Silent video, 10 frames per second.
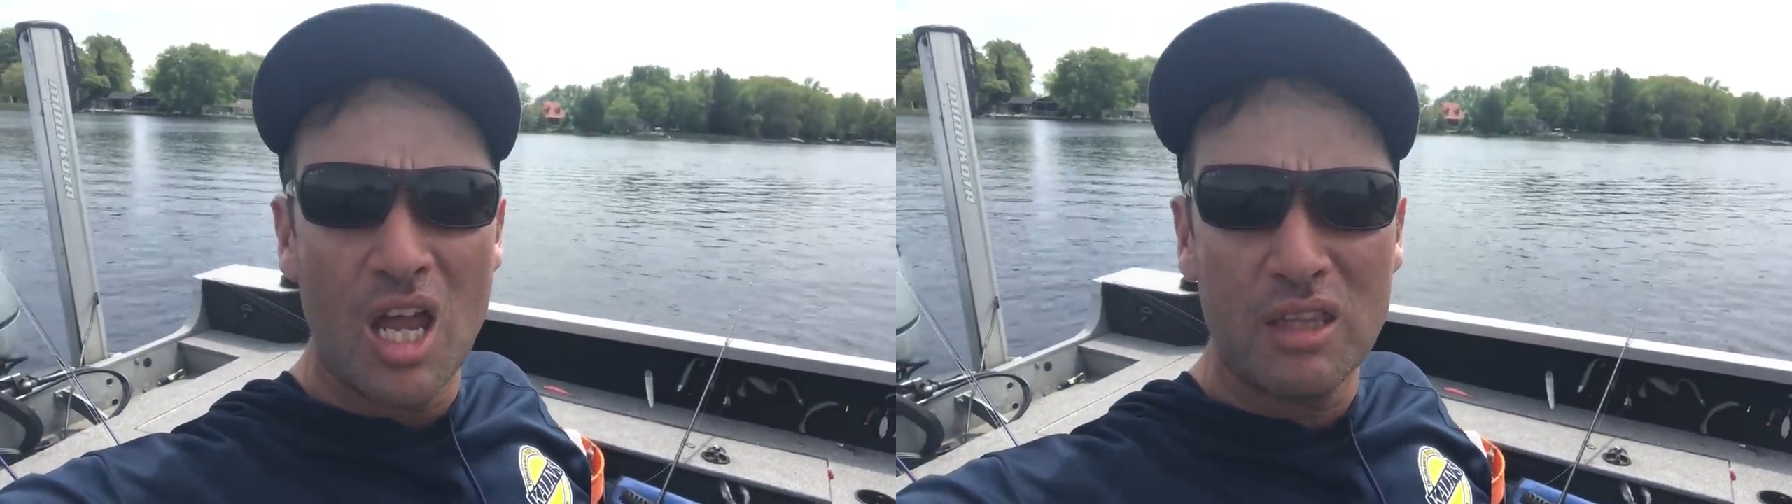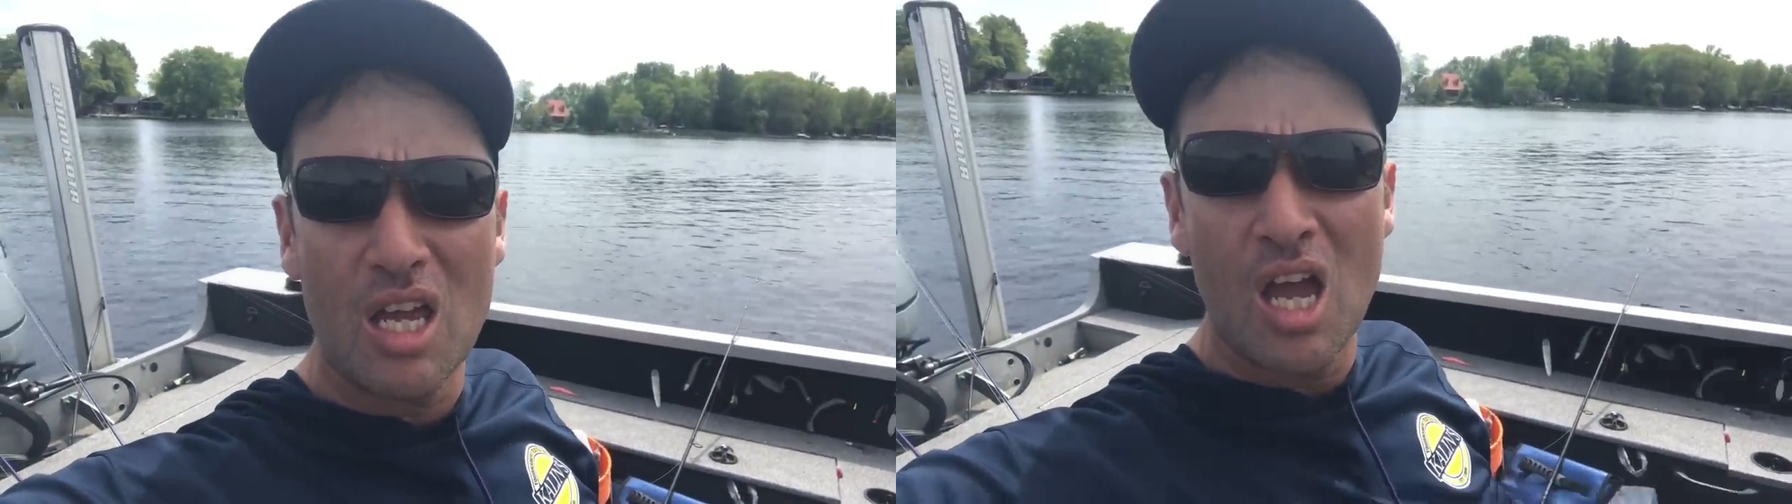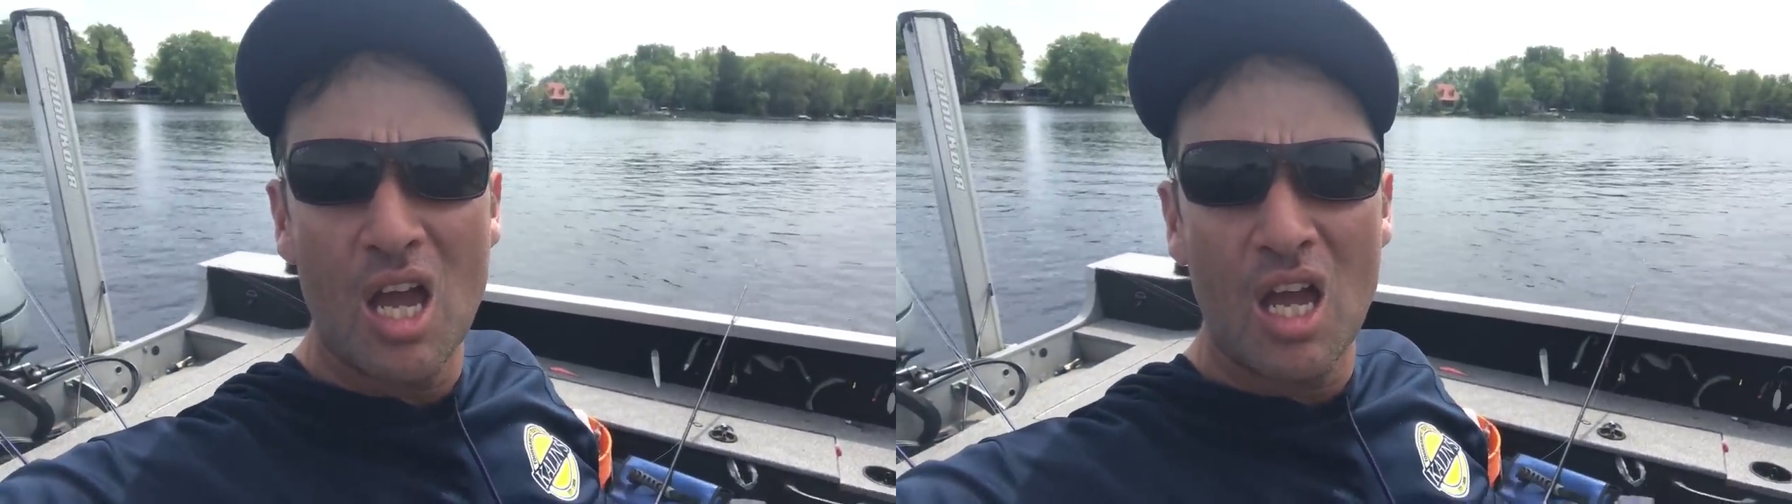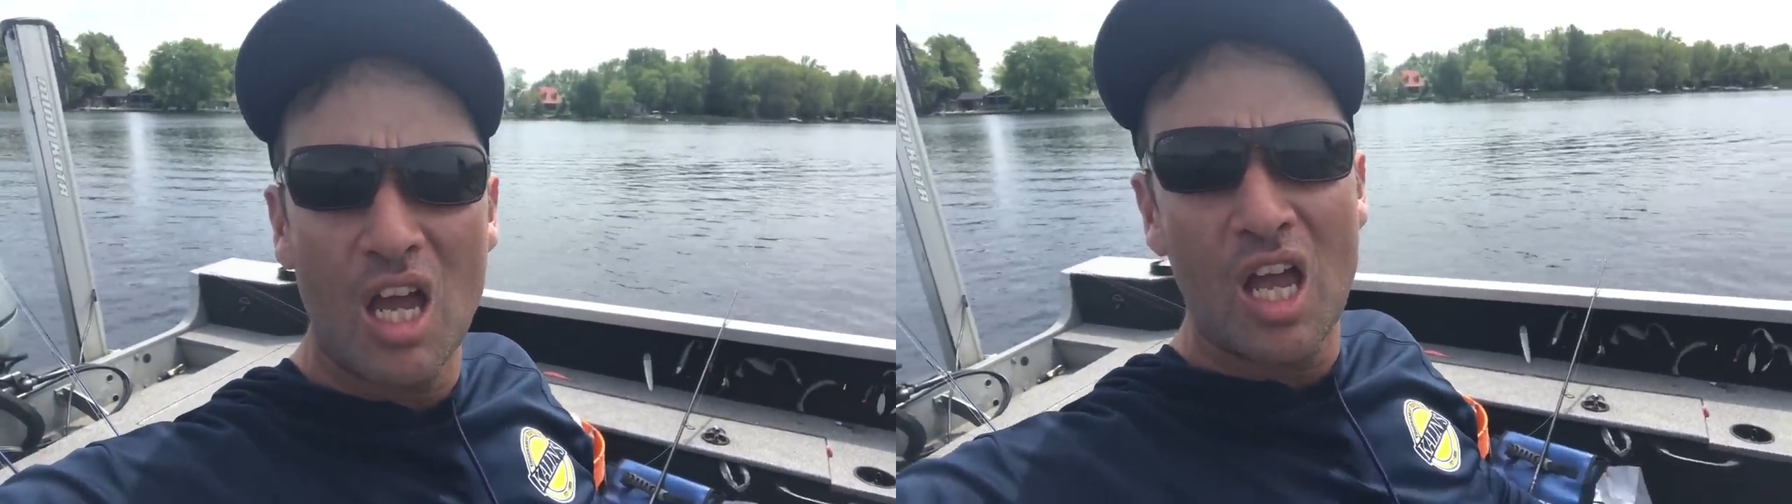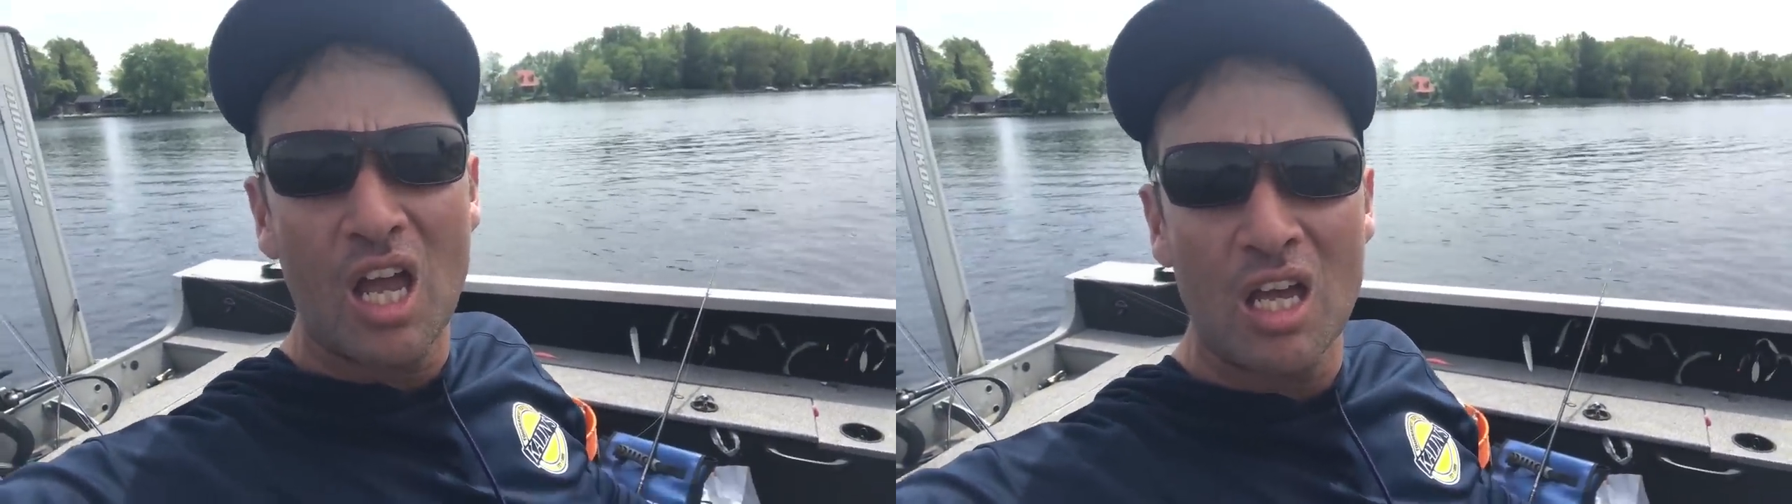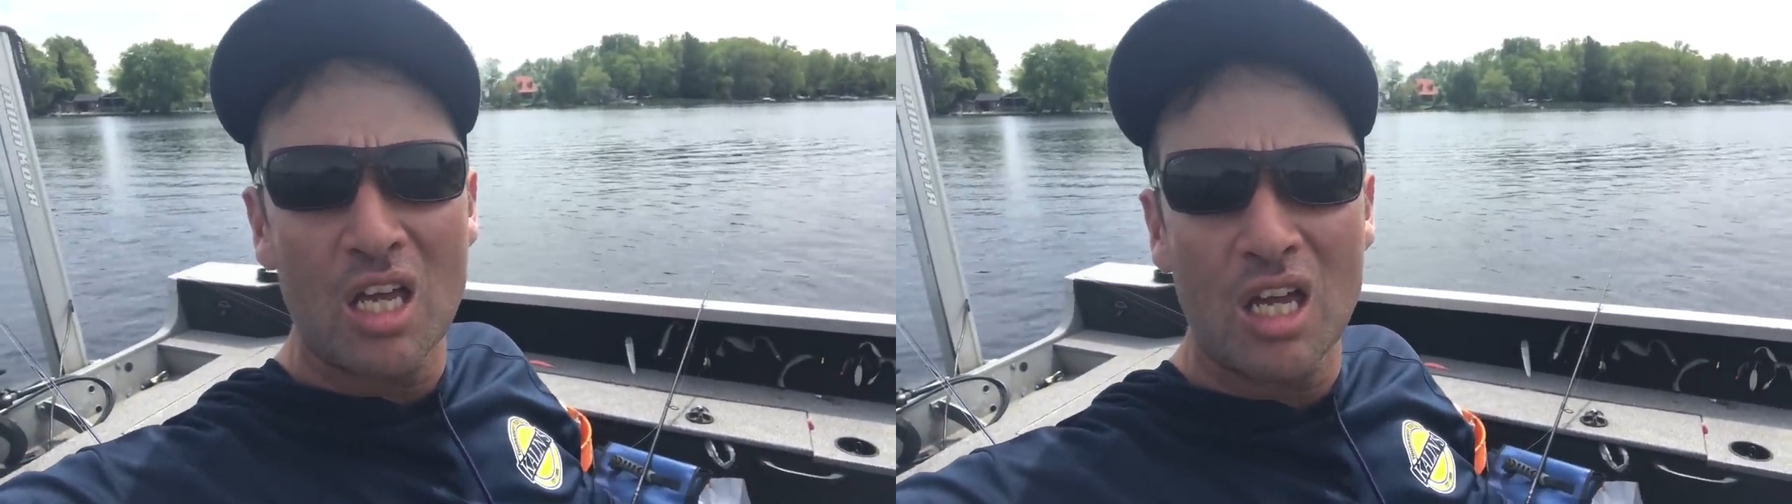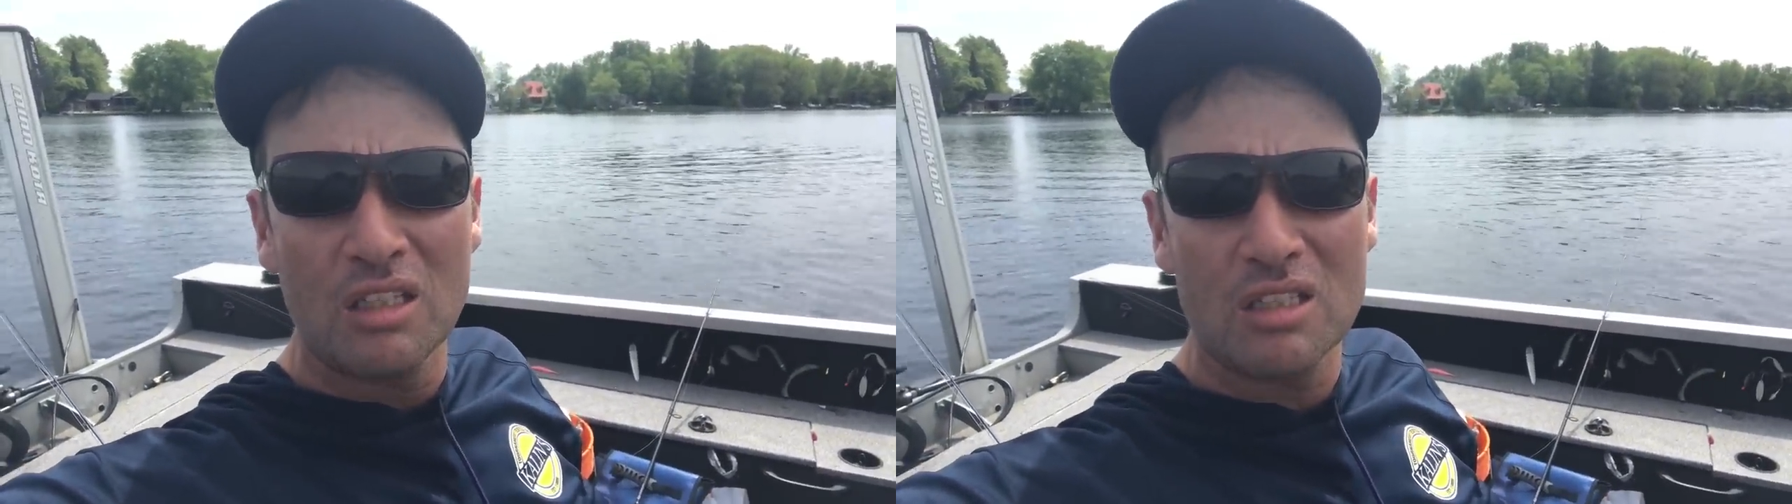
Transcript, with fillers: and uh,